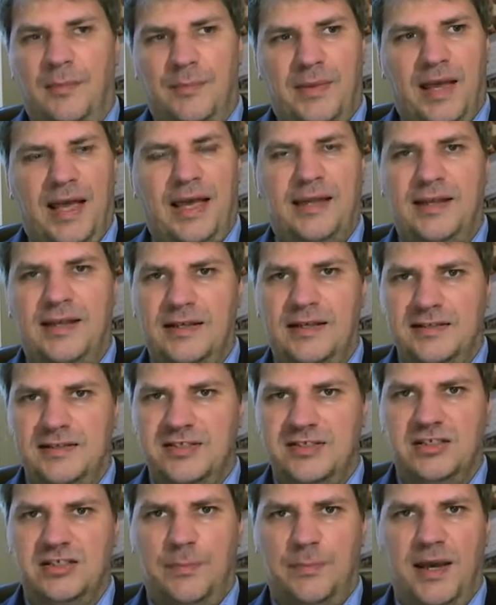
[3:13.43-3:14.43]

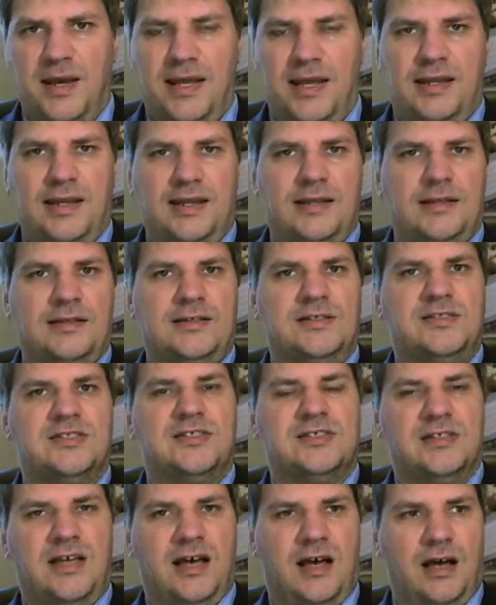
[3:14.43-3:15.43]
headings,
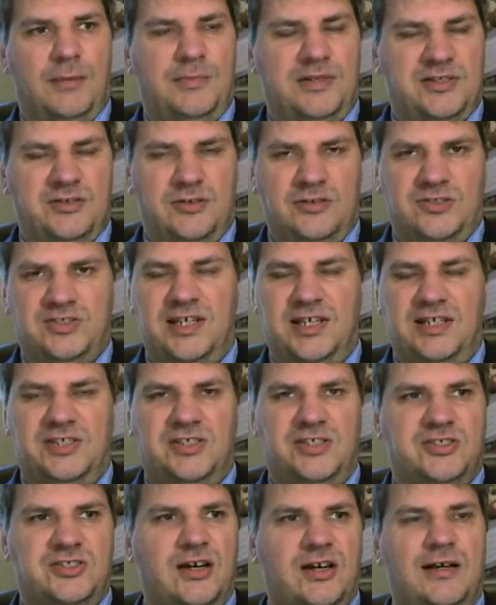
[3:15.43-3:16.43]
subheadings, it's got
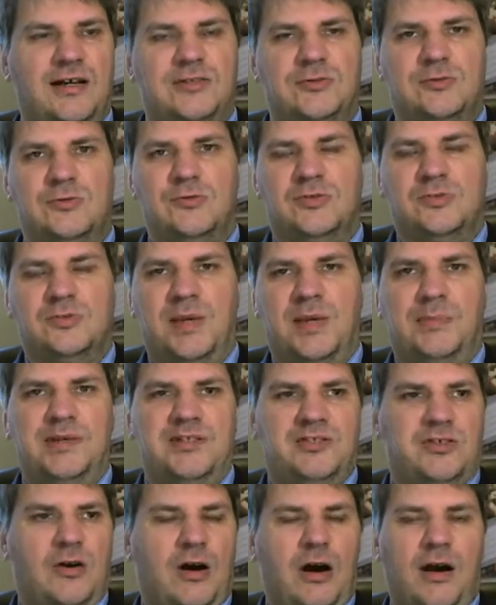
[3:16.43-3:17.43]
section titles, maybe
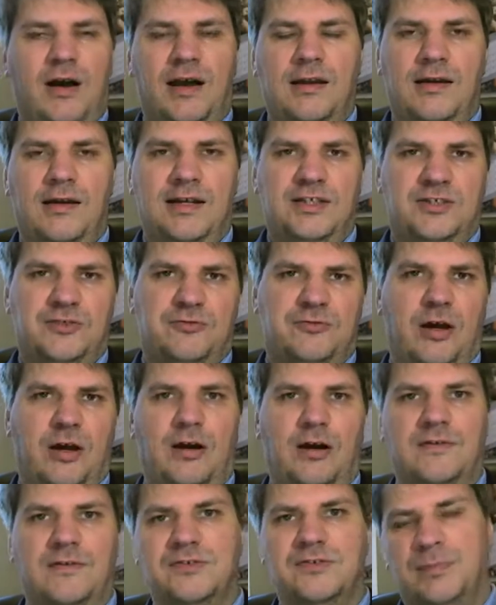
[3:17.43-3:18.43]
it's got highlights,
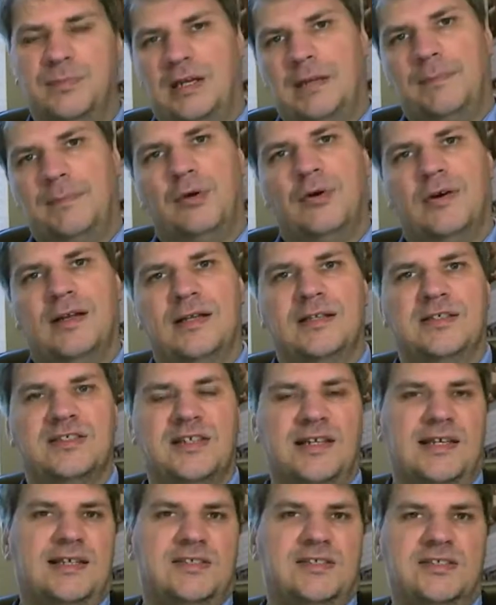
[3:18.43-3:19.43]
graphs, bullet points,
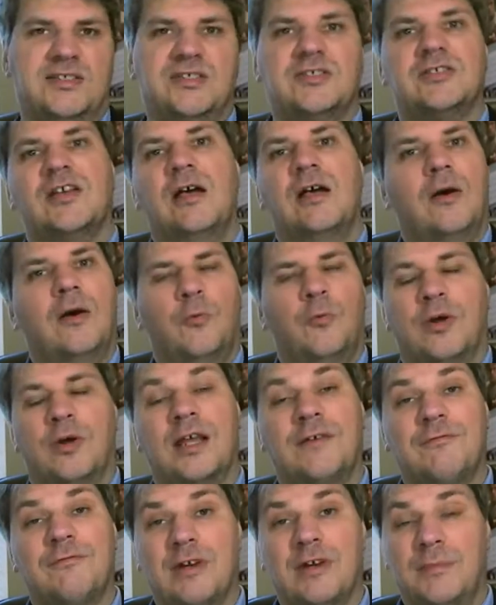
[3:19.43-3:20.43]
lists,
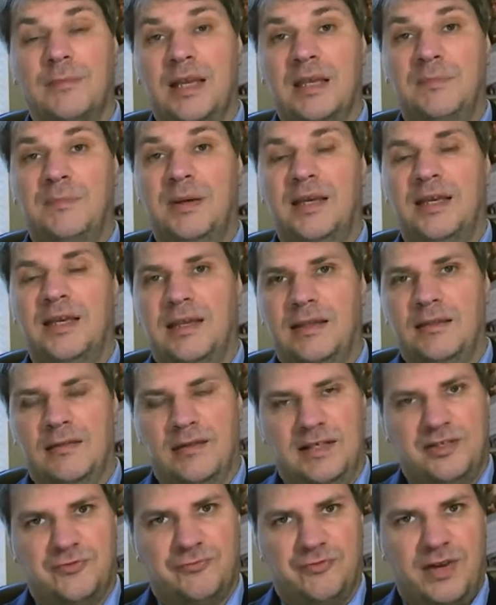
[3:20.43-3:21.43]
whatever it may be
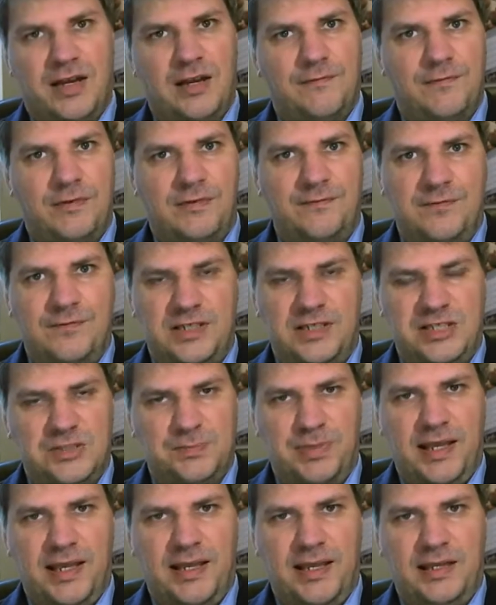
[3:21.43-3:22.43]
that is relevant for
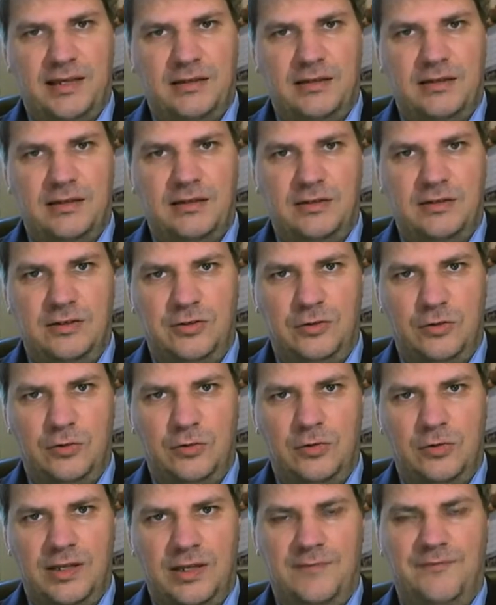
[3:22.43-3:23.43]
displaying
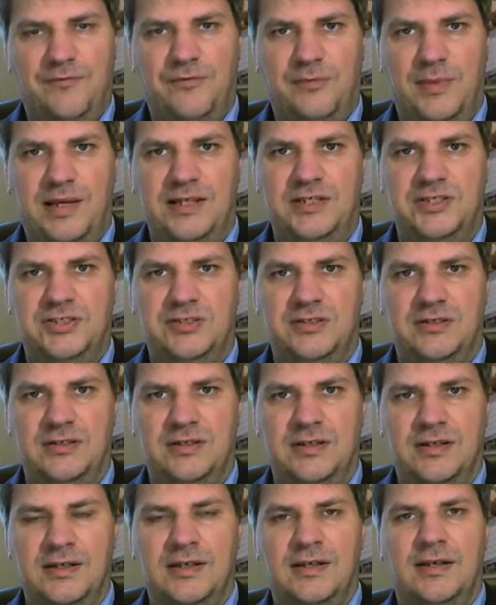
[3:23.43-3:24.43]
your information
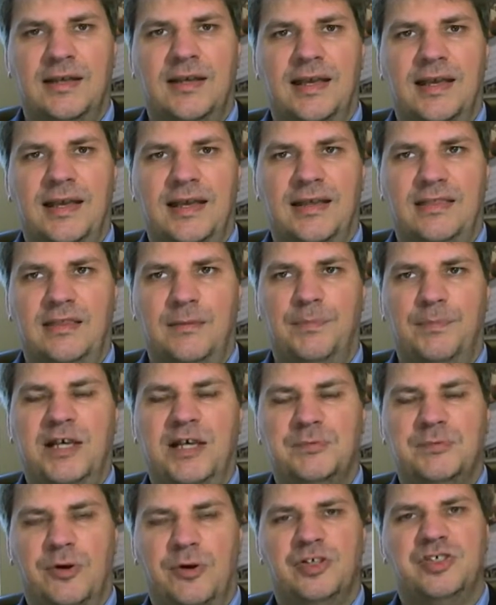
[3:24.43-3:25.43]
in the
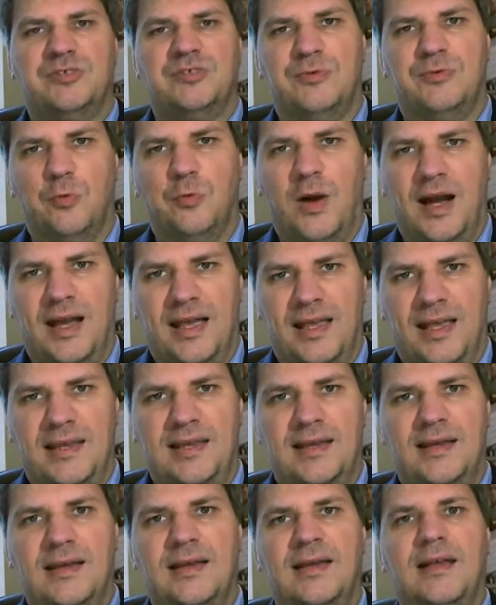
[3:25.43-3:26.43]
best possible way.